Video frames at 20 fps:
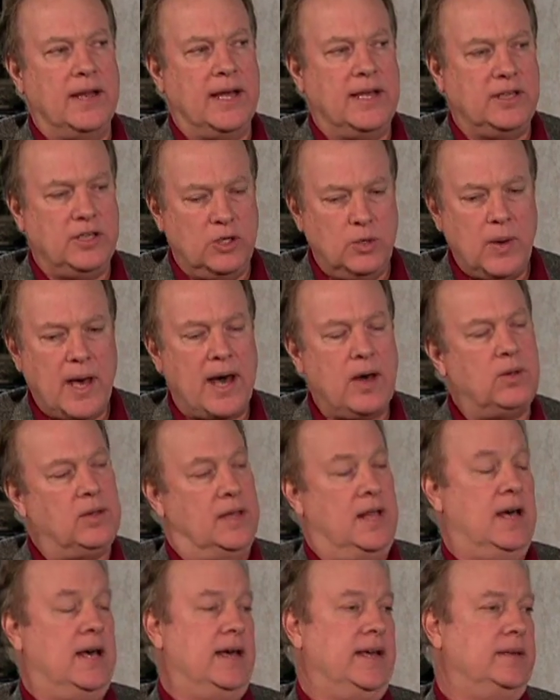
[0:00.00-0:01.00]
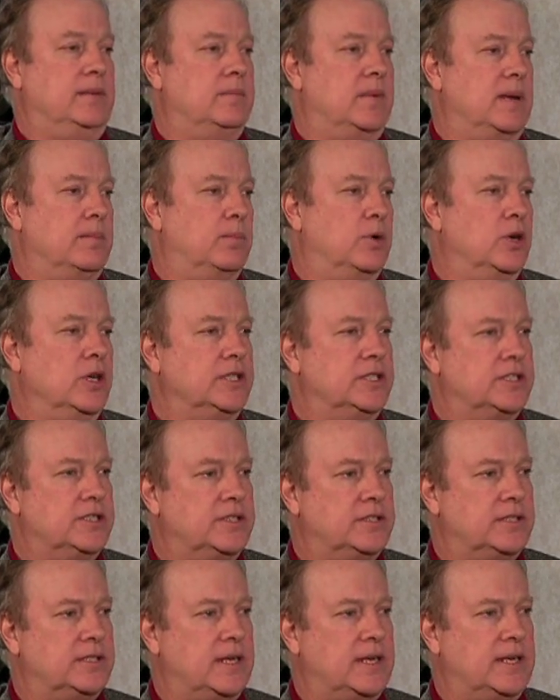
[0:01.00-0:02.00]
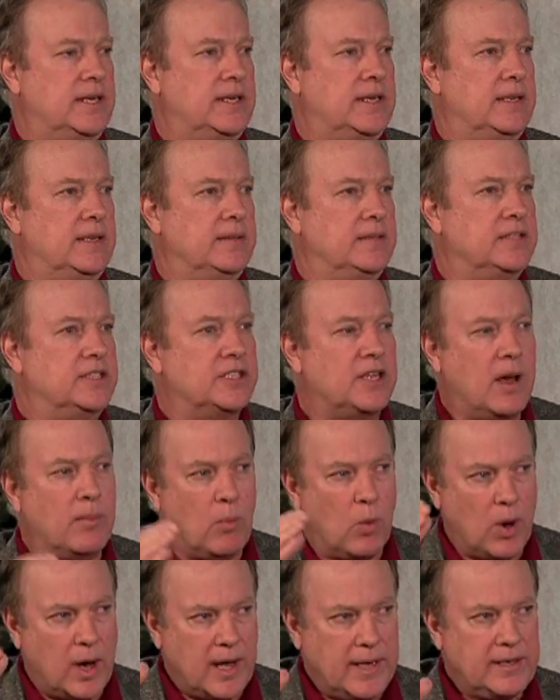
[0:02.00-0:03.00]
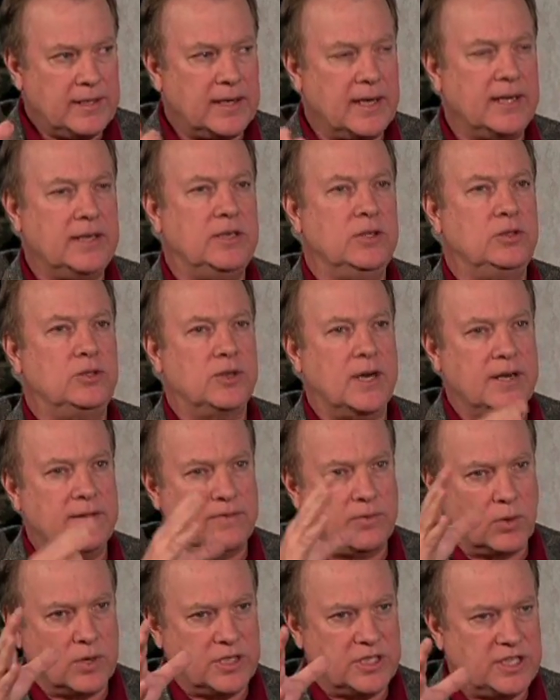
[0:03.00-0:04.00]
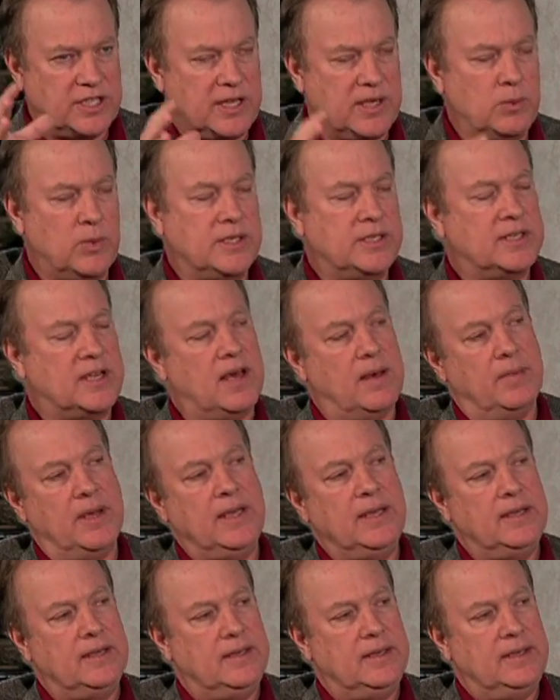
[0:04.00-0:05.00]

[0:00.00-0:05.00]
I do outline my books somewhat, and I do try to foresee what's coming.